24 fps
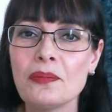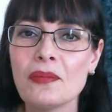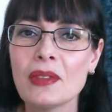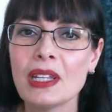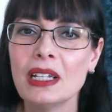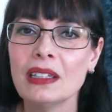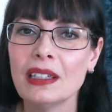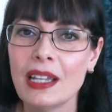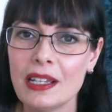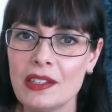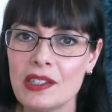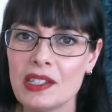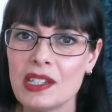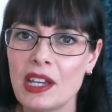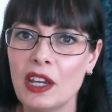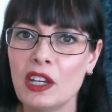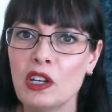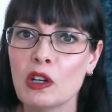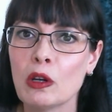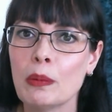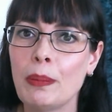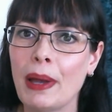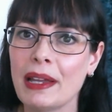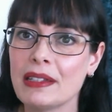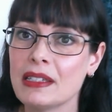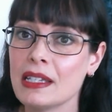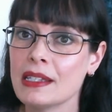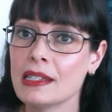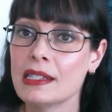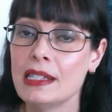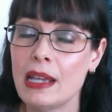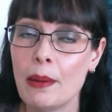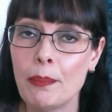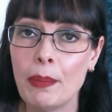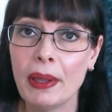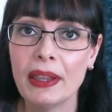Let's say you're about to
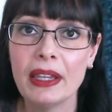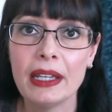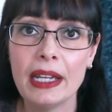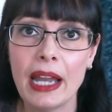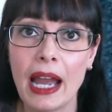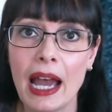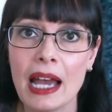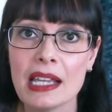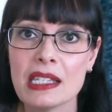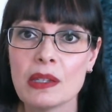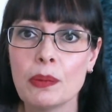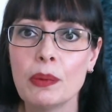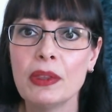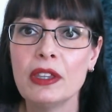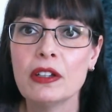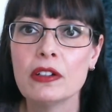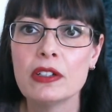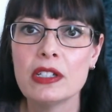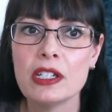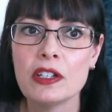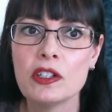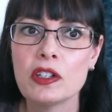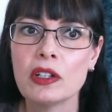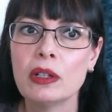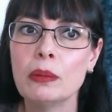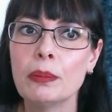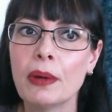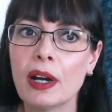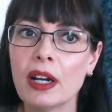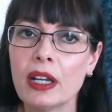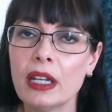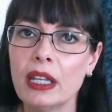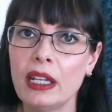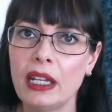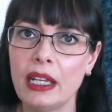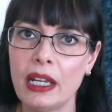step on the gas with your digital
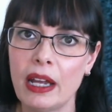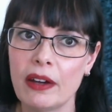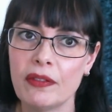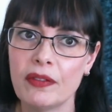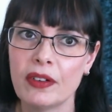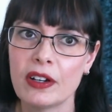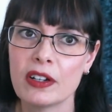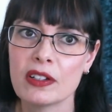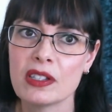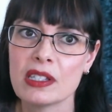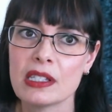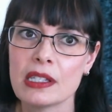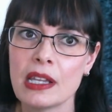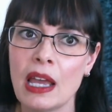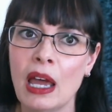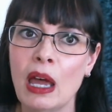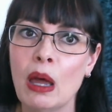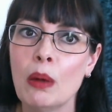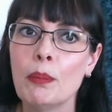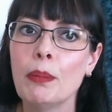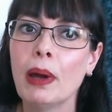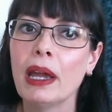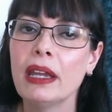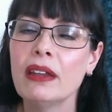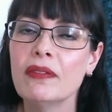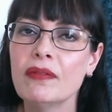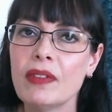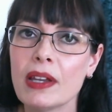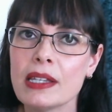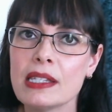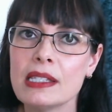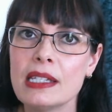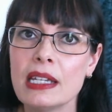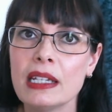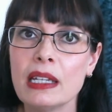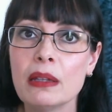marketing efforts by
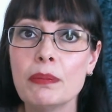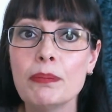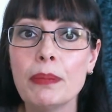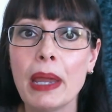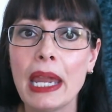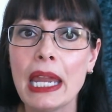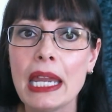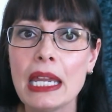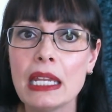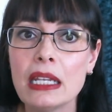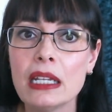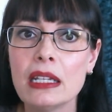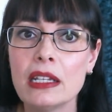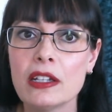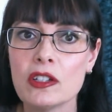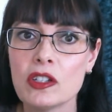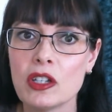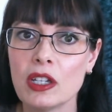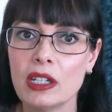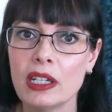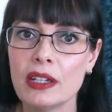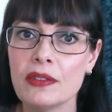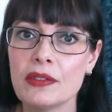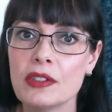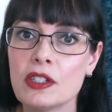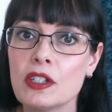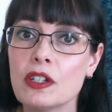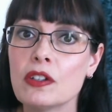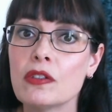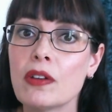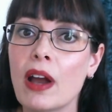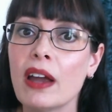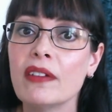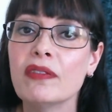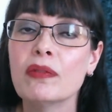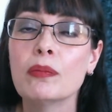investing in paid initiatives to
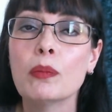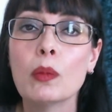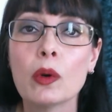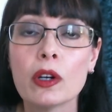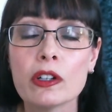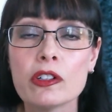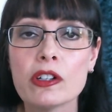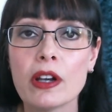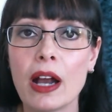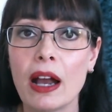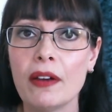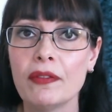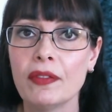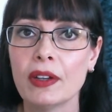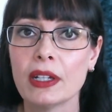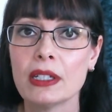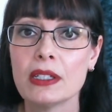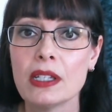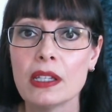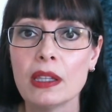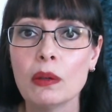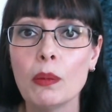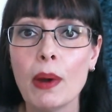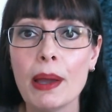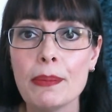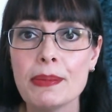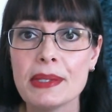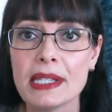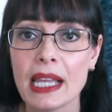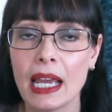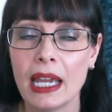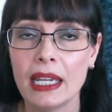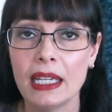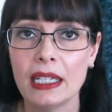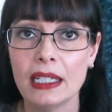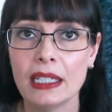drive more traffic to the
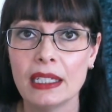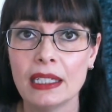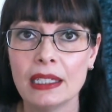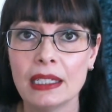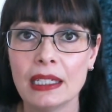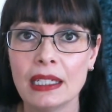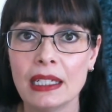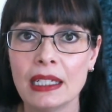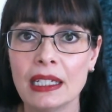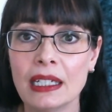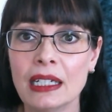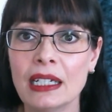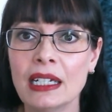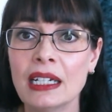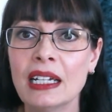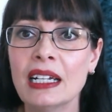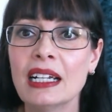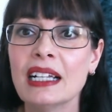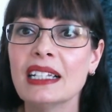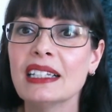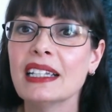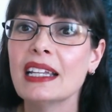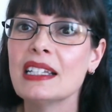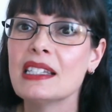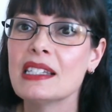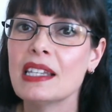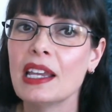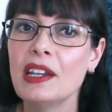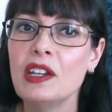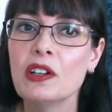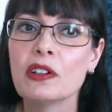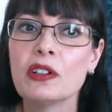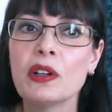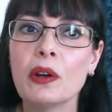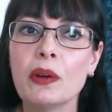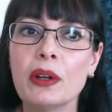website. Let's say
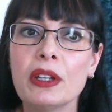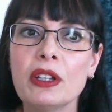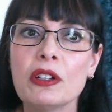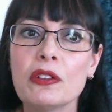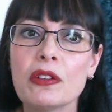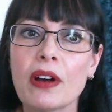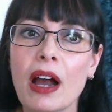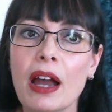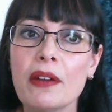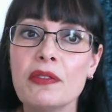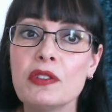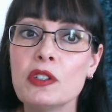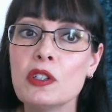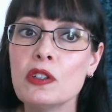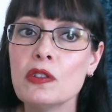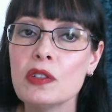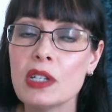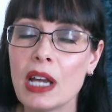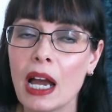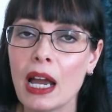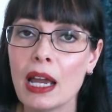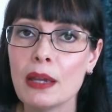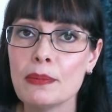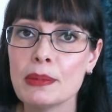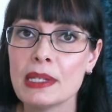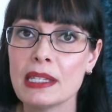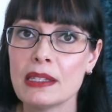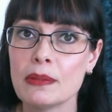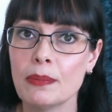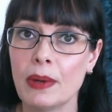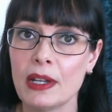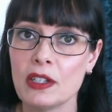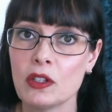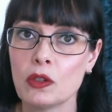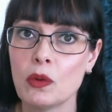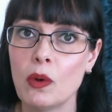you're going to drive 2 times as
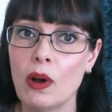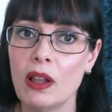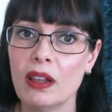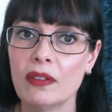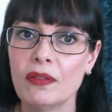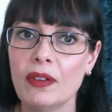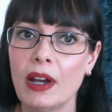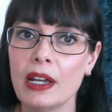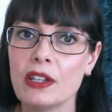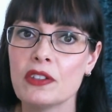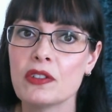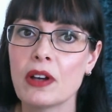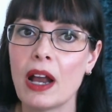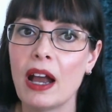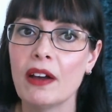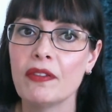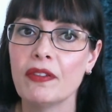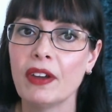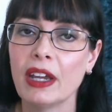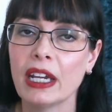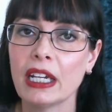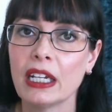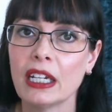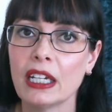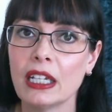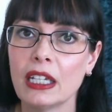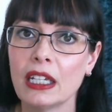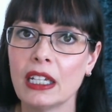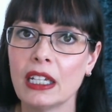much qualified traffic.